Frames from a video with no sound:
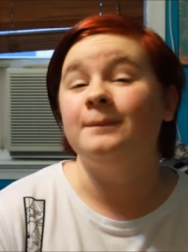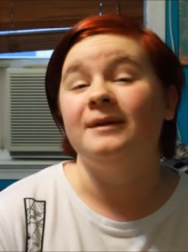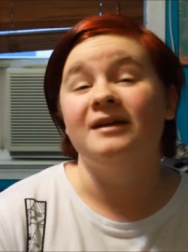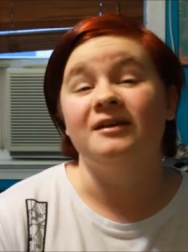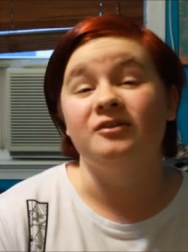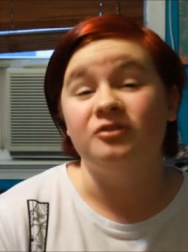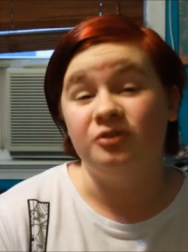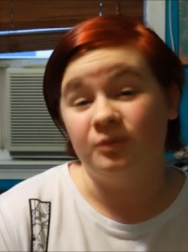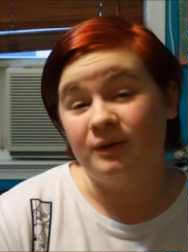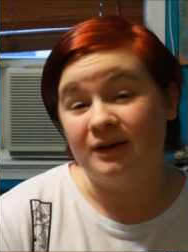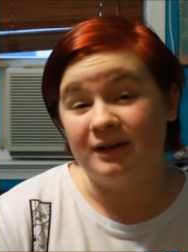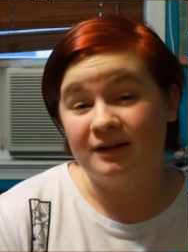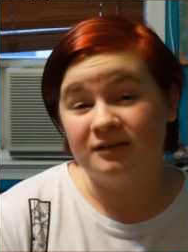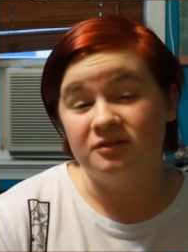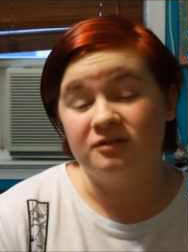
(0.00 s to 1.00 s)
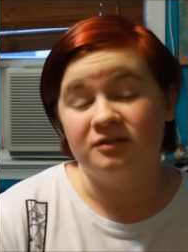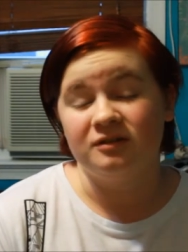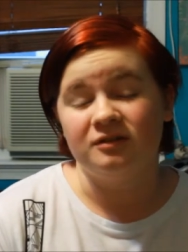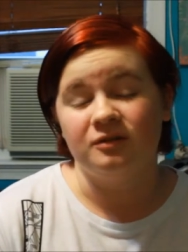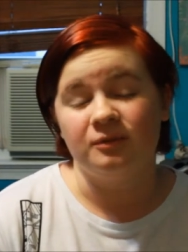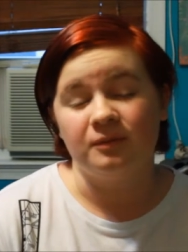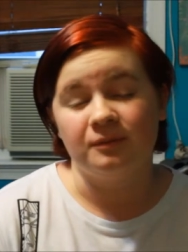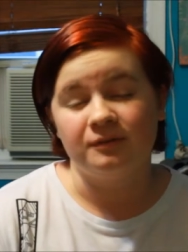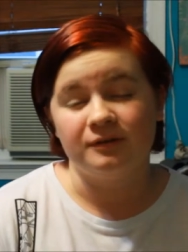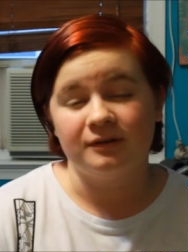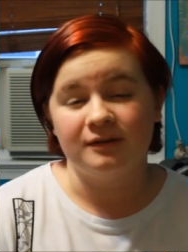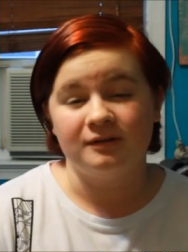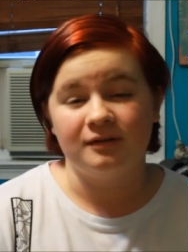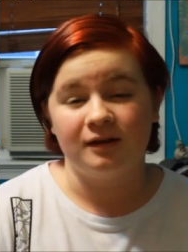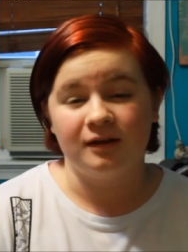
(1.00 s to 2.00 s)
Paige doing it. She's who
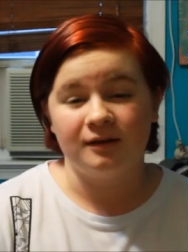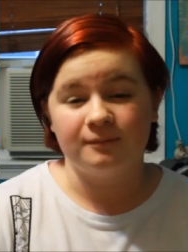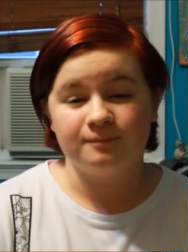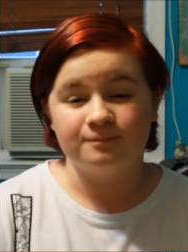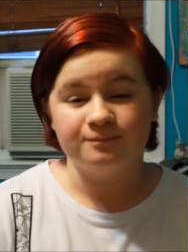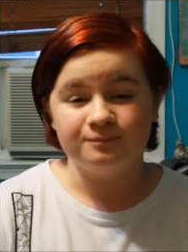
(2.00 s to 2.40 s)
originally sang it.